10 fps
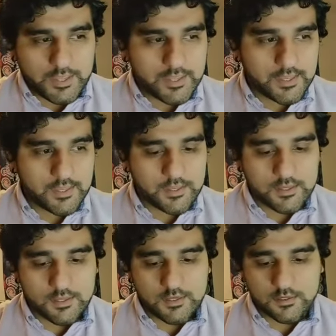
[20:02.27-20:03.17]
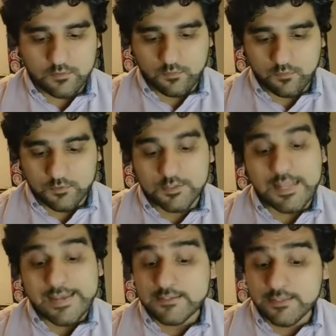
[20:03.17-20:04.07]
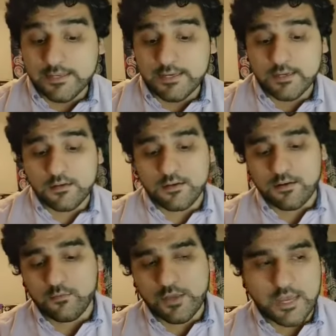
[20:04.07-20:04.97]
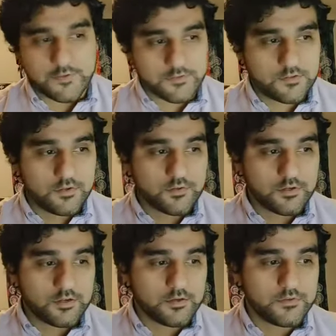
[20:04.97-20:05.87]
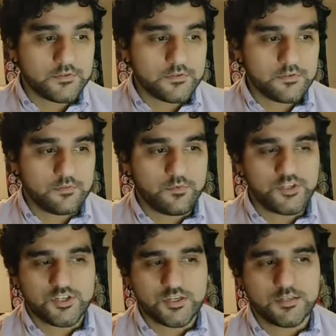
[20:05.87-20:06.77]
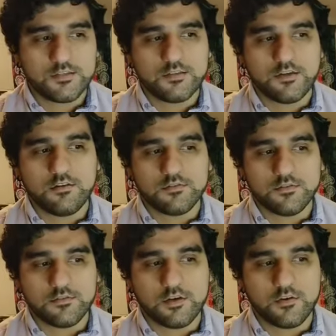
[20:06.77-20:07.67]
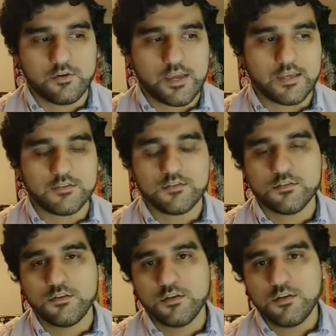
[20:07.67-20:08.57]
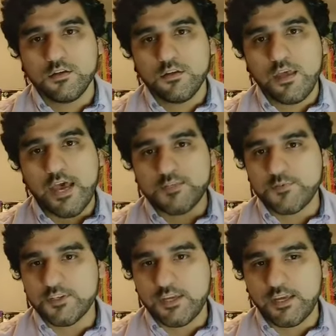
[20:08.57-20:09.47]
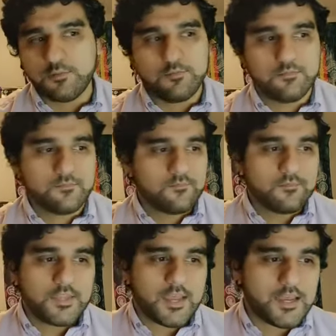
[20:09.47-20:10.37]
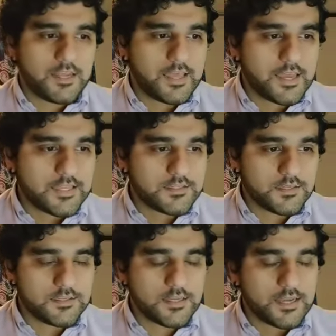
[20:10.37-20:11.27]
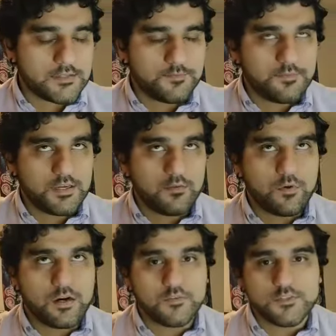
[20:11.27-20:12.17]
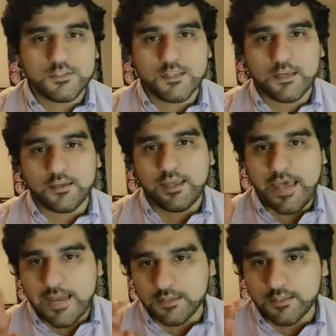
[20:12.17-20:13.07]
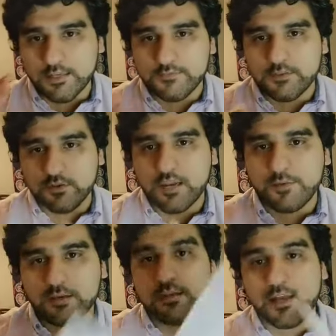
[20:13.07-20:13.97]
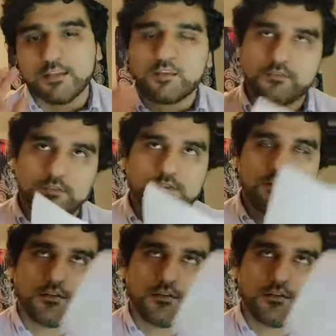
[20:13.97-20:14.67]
And lastly, we have sucralose, which is also known as aspartame, and it has been one of the like additives or chemical additives